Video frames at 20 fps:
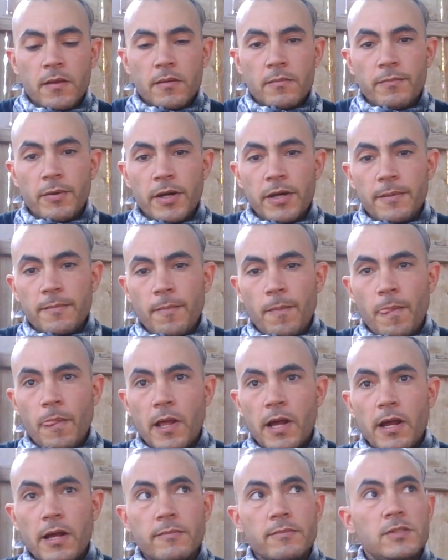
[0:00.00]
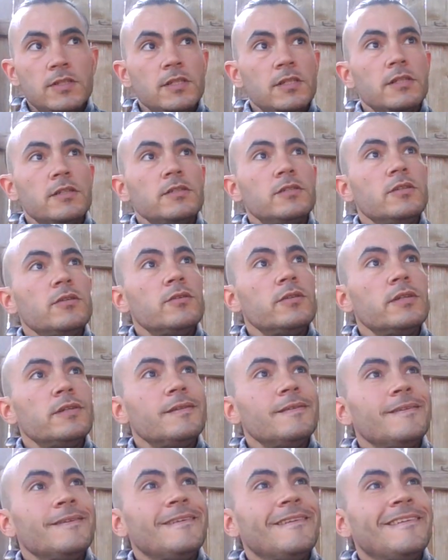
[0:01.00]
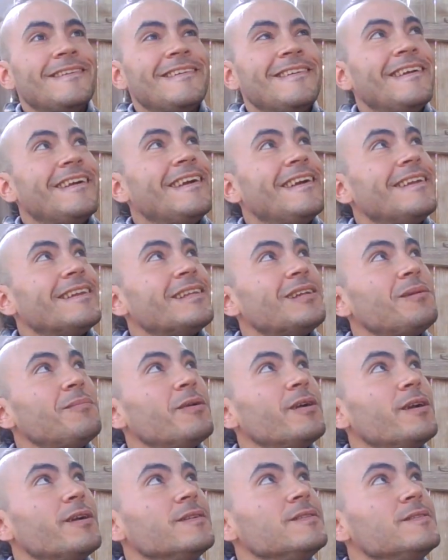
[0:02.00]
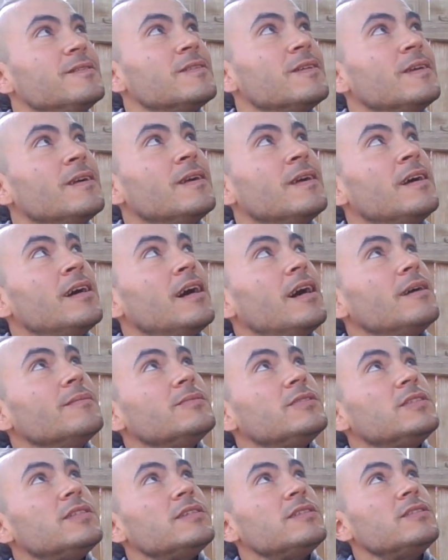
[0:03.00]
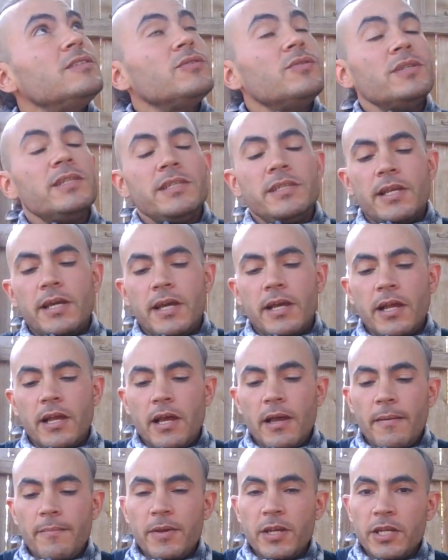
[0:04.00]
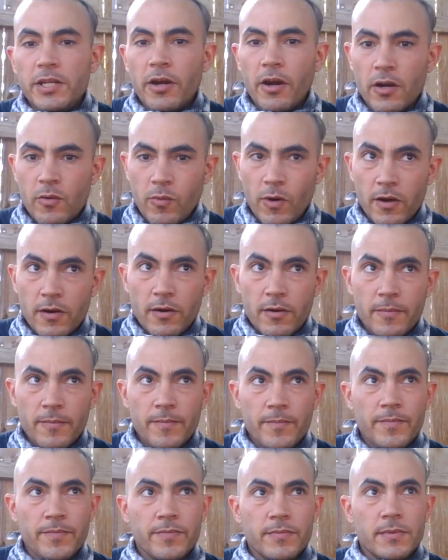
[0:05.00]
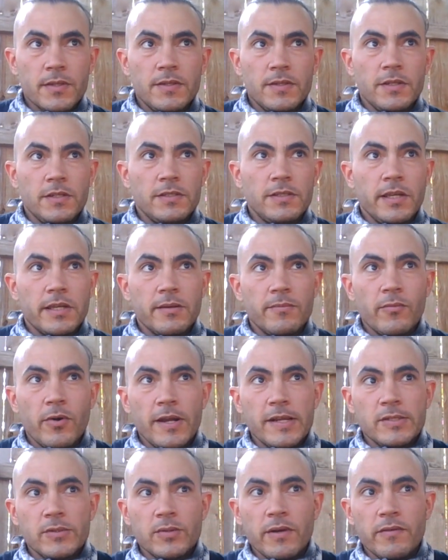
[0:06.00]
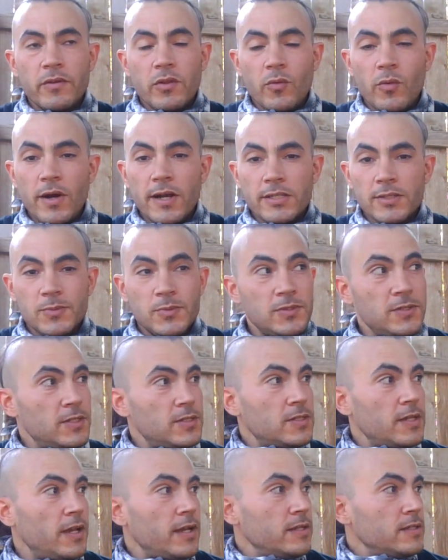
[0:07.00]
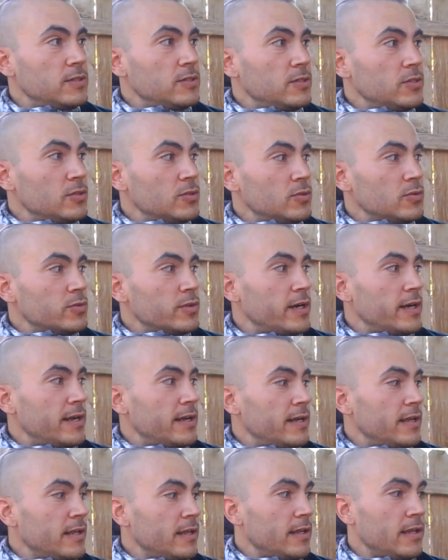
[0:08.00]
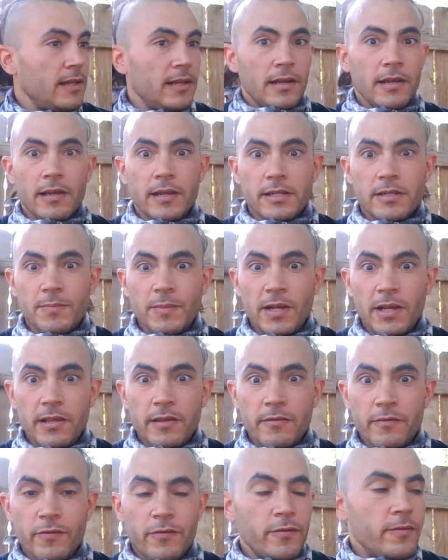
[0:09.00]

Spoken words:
But I'm still doing, hey little birds, I'm still doing a bit of yard work. Still taking breaks whenever the wasps decide to let me live.